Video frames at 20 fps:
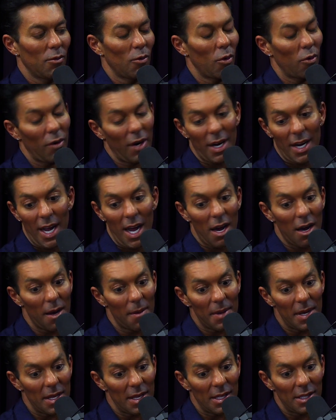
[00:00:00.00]
Well, right now, I
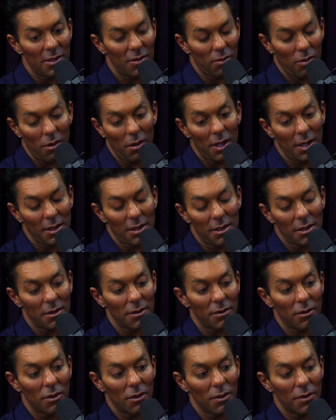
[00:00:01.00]
mean, these Rolexes
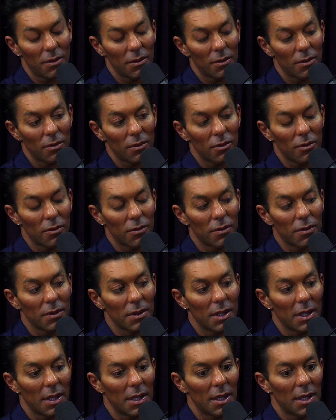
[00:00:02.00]
have gone through the roof.
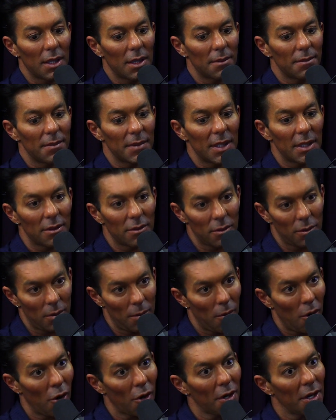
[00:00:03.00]
And through the
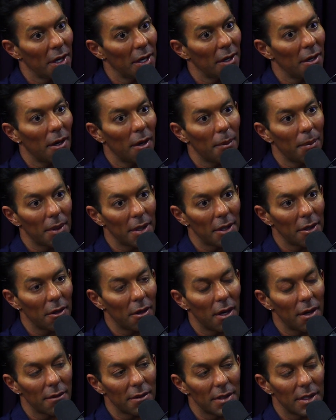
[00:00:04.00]
marketing company,
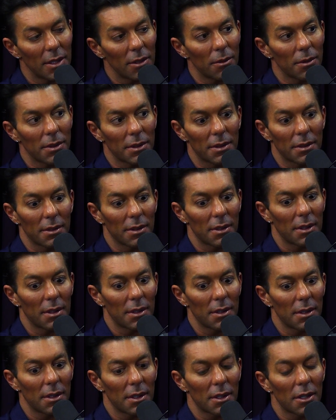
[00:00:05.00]
I have a deal with
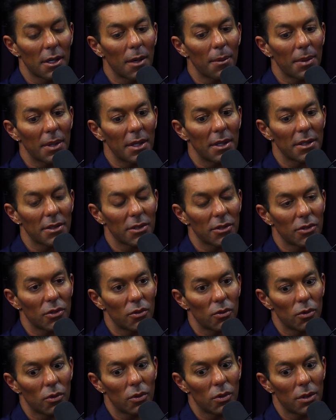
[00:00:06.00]
a company that's a
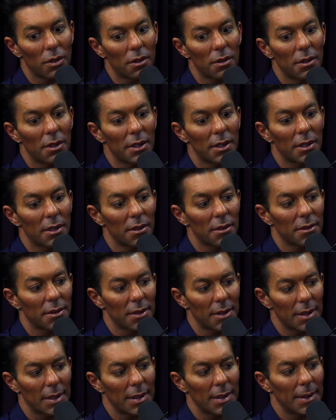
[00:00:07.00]
jeweler,
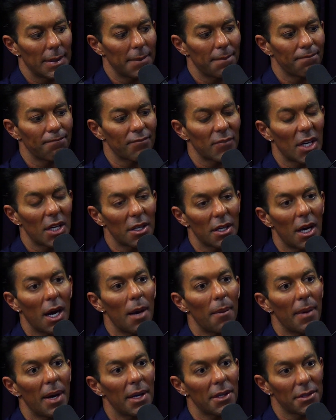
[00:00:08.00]
is a
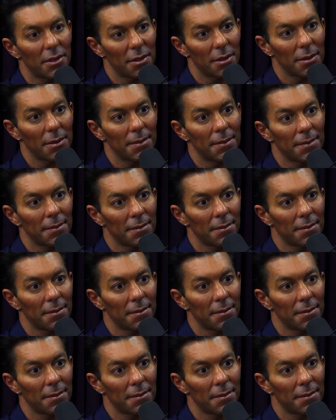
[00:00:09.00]
Yacht Master.